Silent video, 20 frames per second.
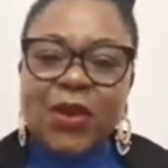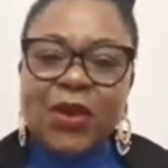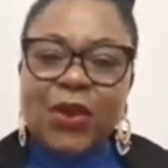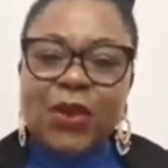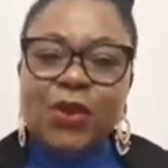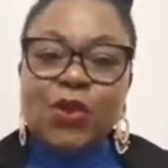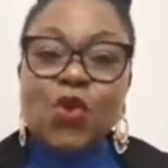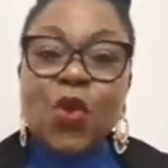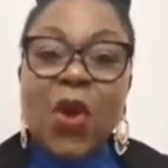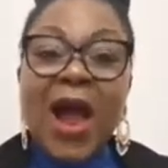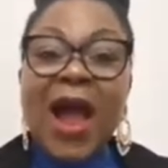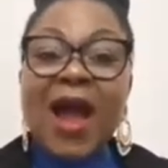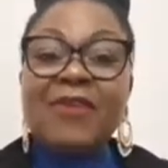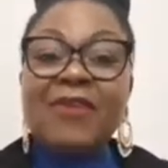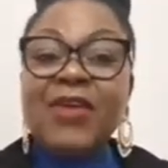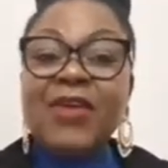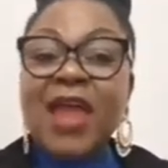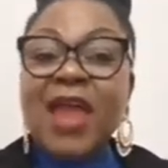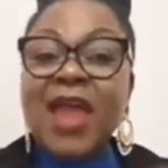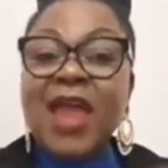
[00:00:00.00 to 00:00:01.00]
you
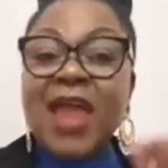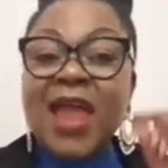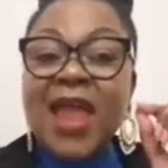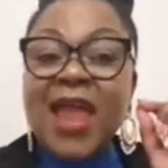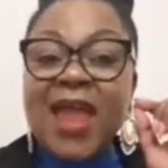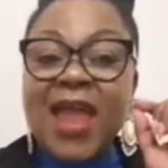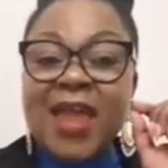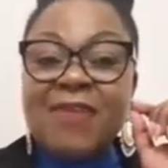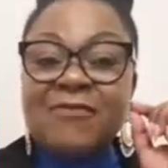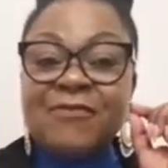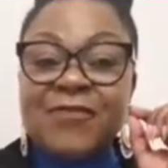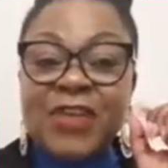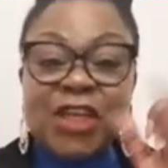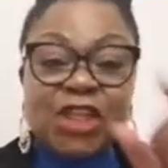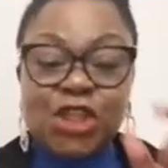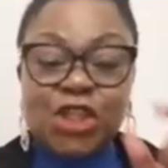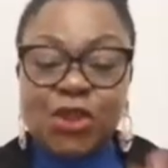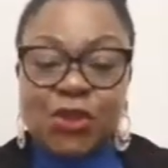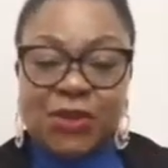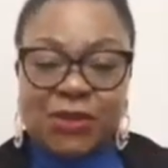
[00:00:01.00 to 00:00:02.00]
have a
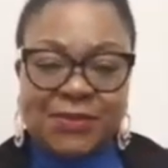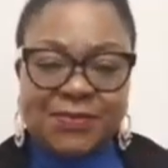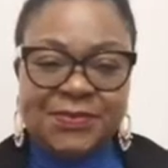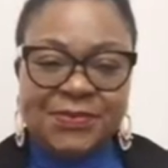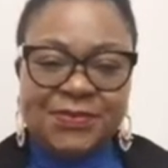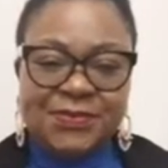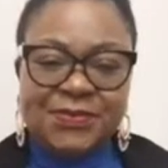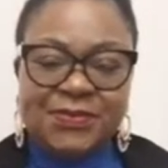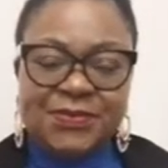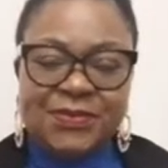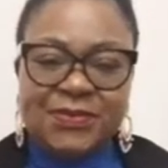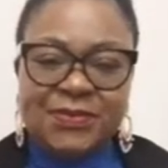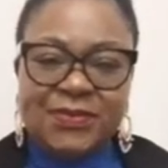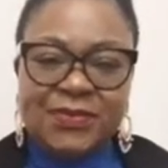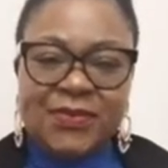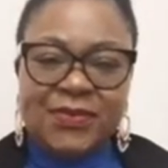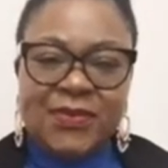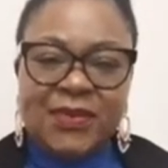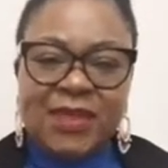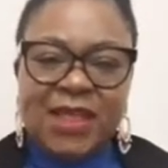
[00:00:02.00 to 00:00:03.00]
vision,
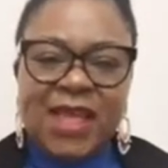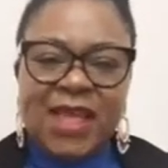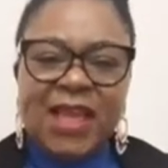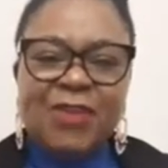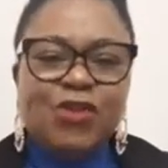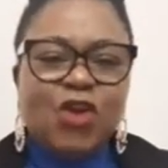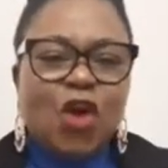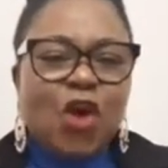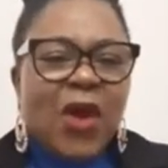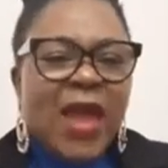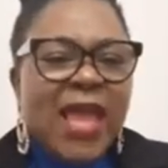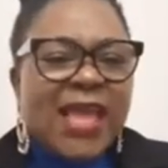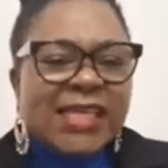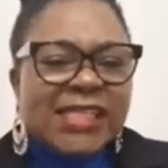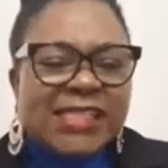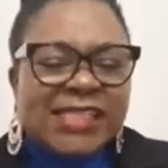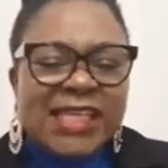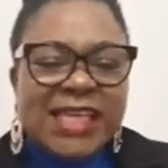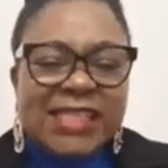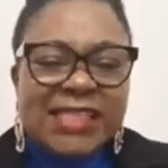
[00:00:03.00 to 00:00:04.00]
if your
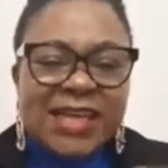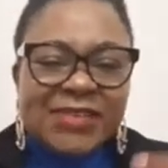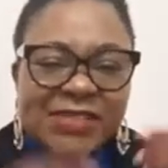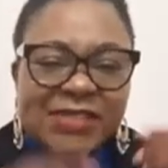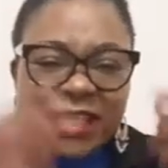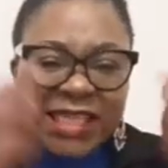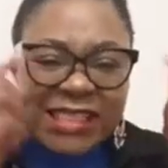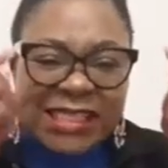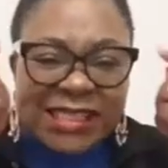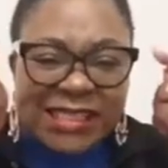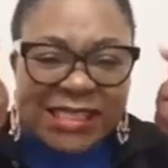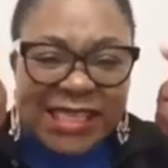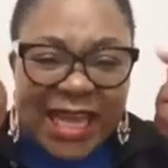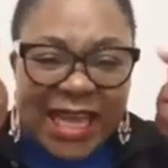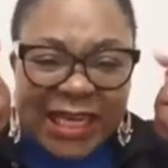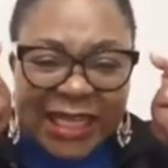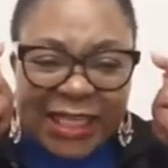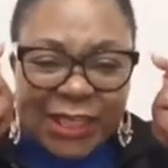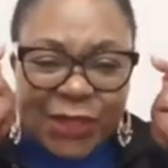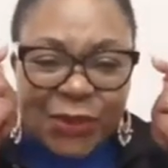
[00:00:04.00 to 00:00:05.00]
instinct have started
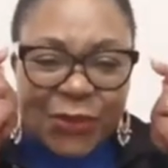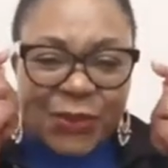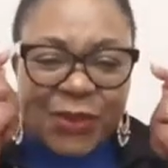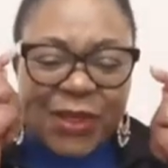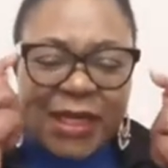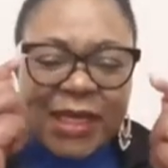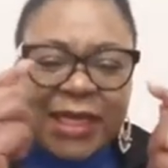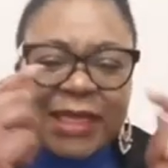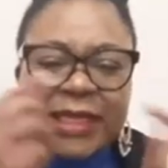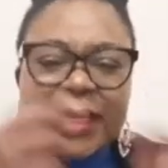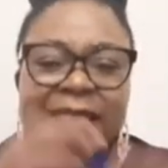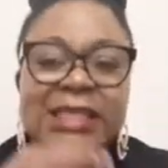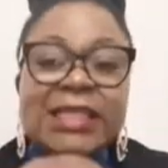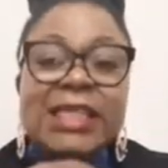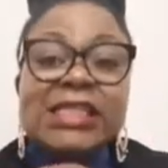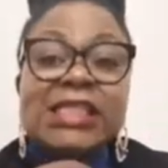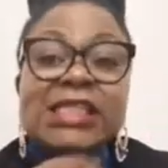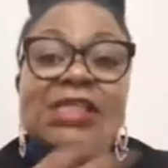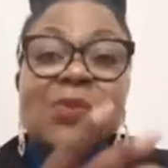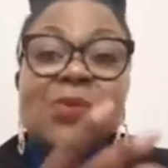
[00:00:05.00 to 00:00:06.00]
telling you that
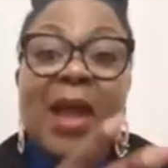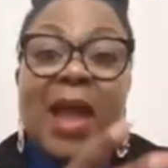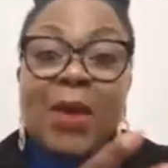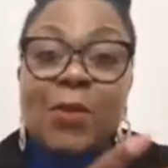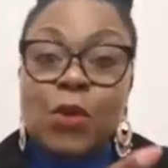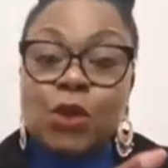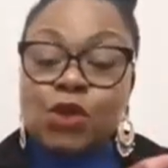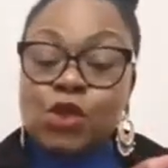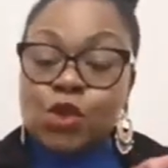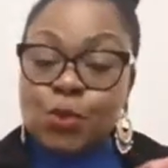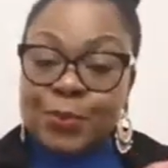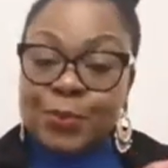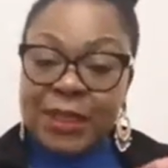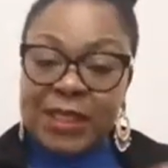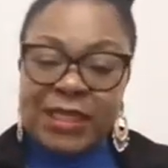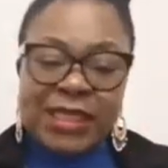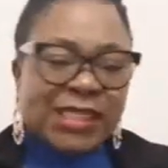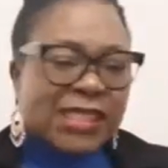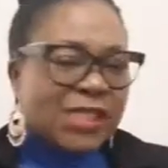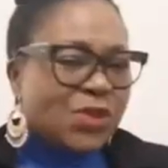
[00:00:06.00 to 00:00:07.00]
this is where I want to be,
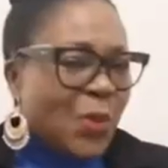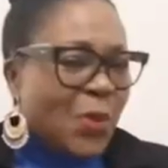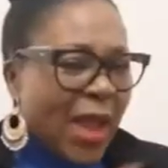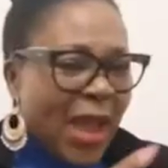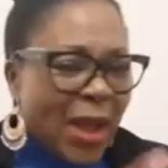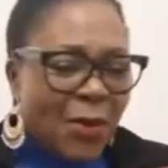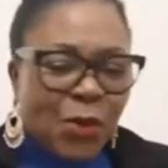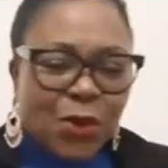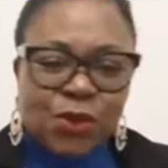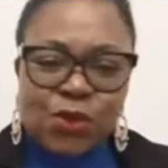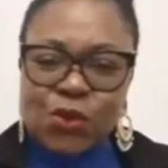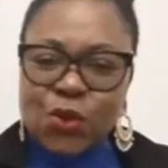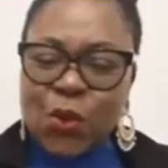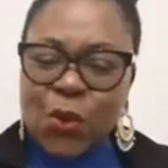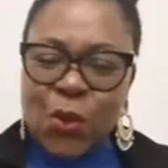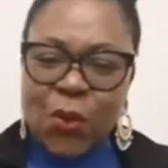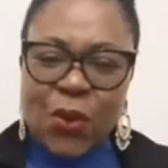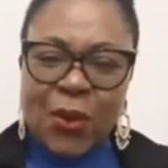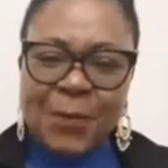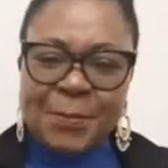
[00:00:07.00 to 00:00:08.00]
this is where I want to
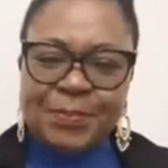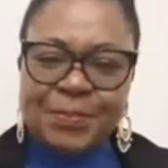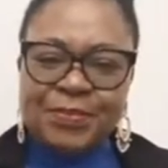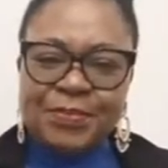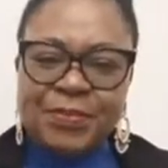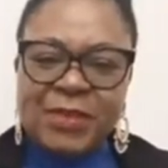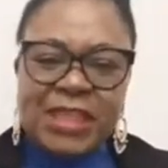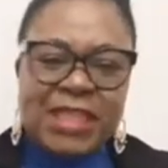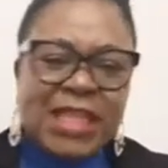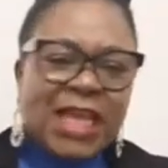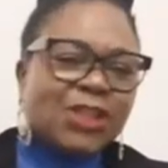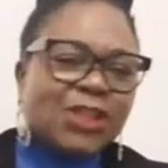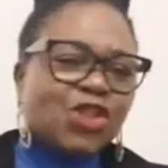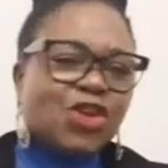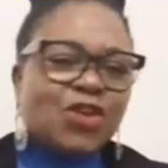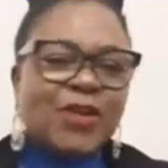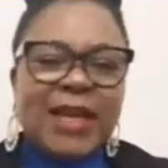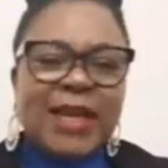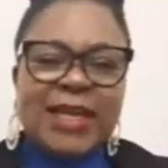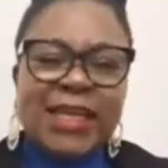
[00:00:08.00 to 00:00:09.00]
go,
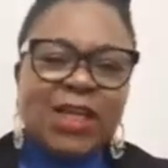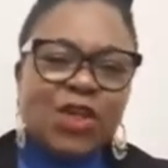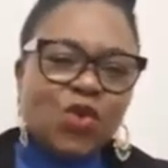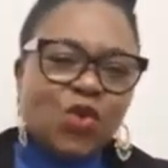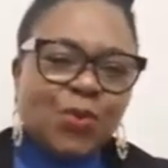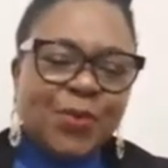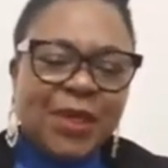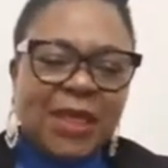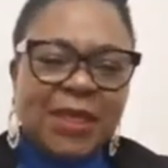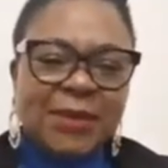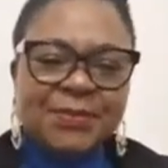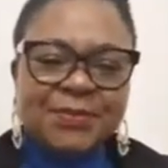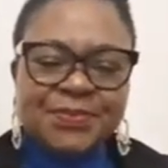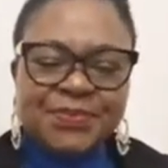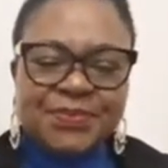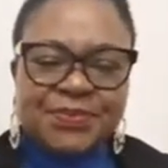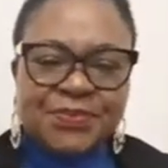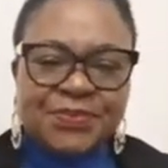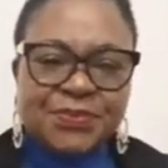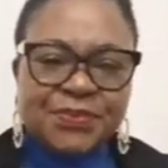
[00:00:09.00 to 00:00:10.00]
naturally you'll be
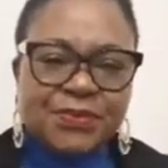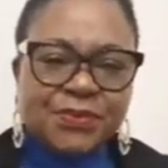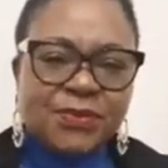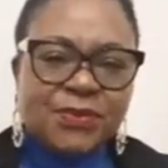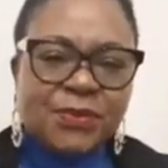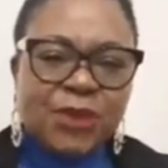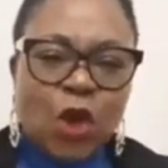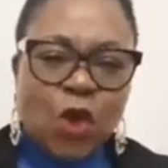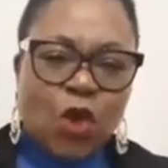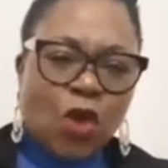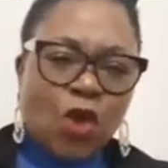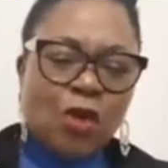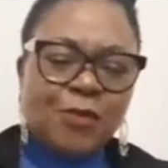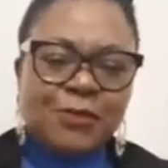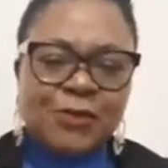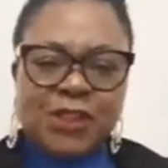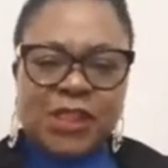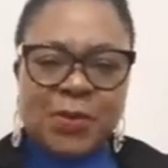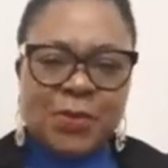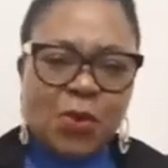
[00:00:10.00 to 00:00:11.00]

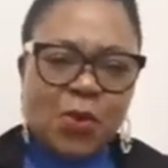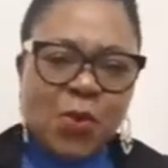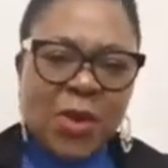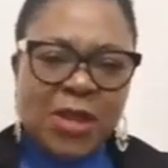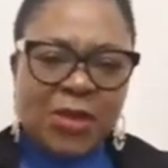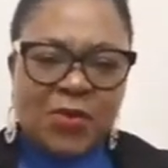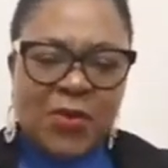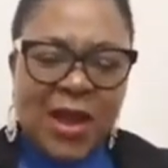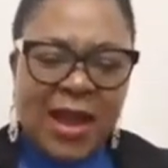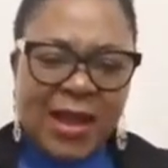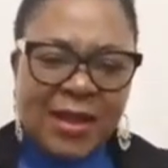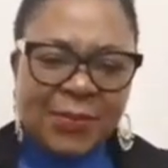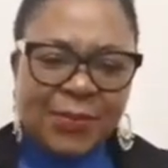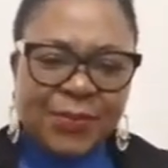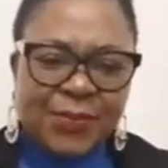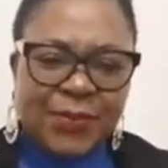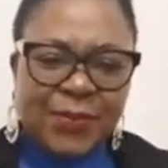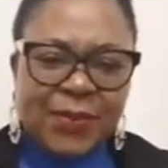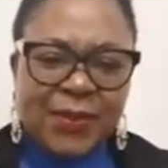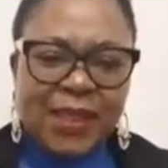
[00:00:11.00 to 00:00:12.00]
uncomfortable where you are.
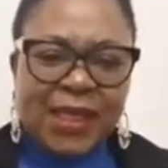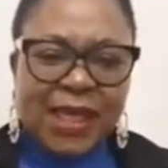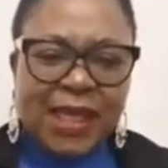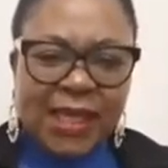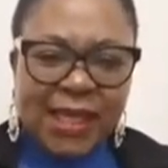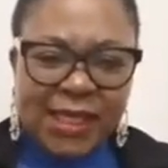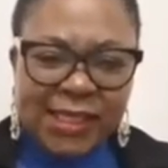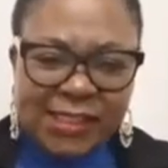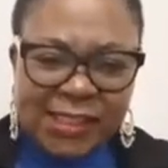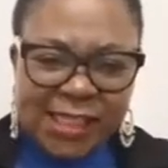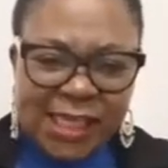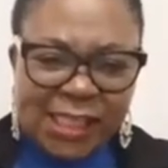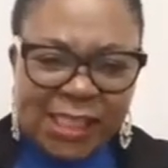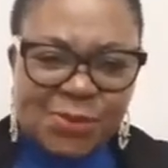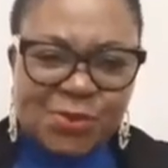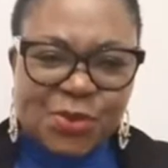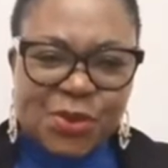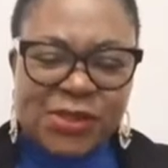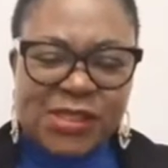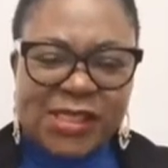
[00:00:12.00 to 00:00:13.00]
It takes
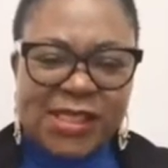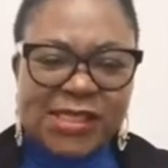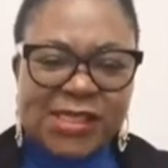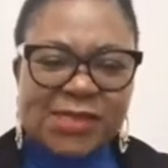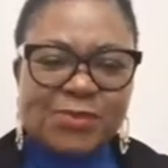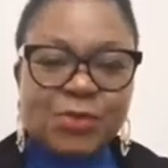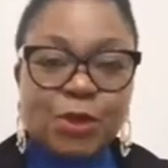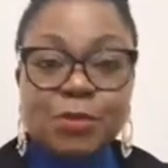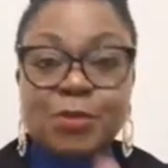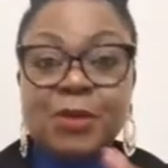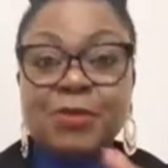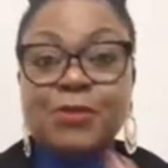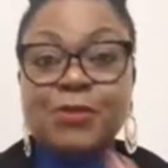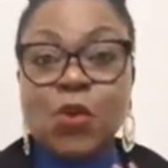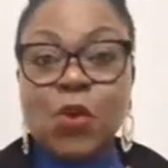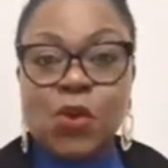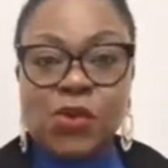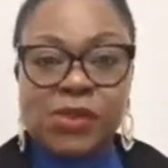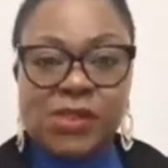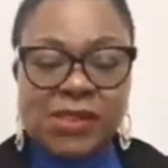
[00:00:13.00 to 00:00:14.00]
process, but be
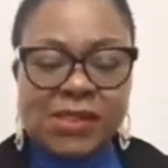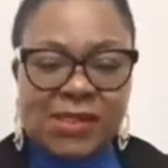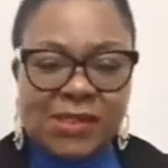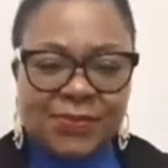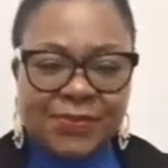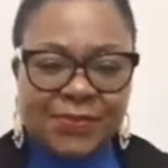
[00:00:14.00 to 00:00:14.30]
focused.